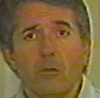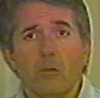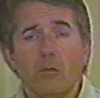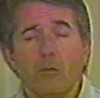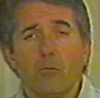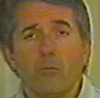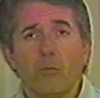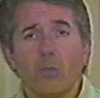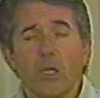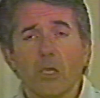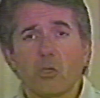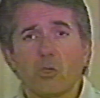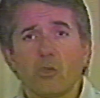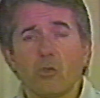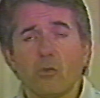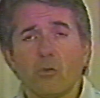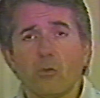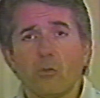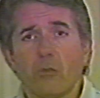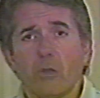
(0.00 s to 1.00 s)
Make
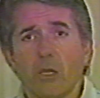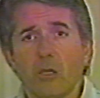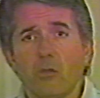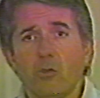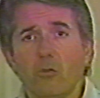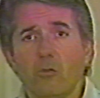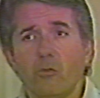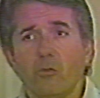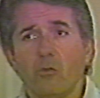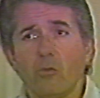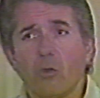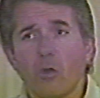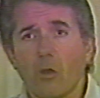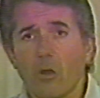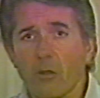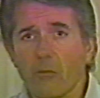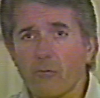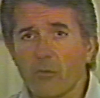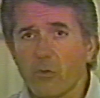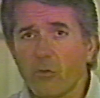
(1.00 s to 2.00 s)
sure that you do
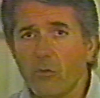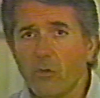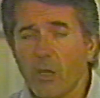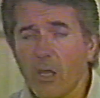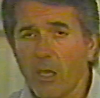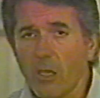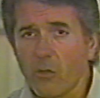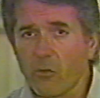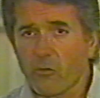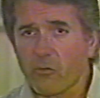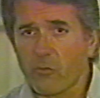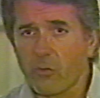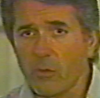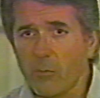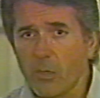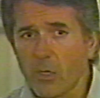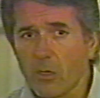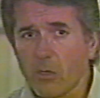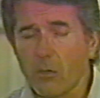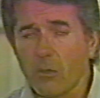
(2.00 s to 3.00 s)
all of the nail
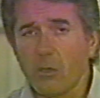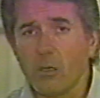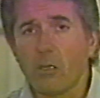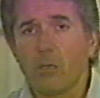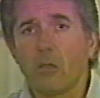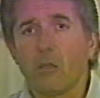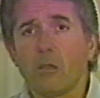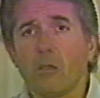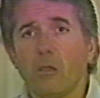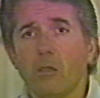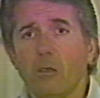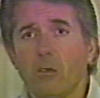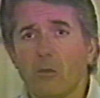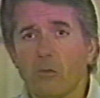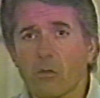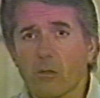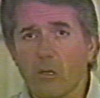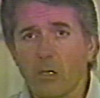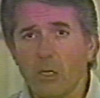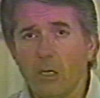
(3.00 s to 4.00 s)
trimming and the
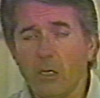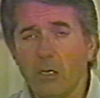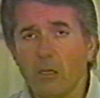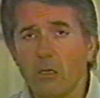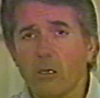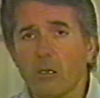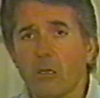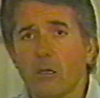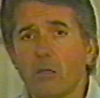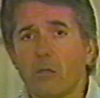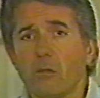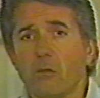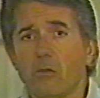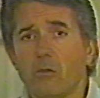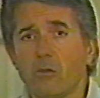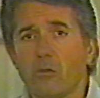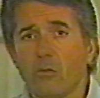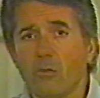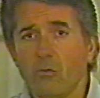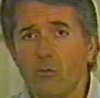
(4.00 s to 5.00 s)
ear cleaning and
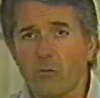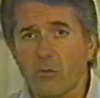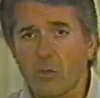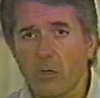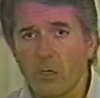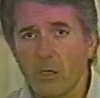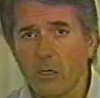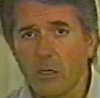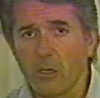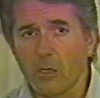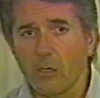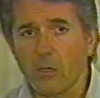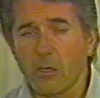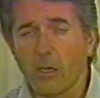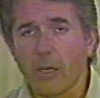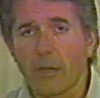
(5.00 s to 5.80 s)
the tooth cleaning at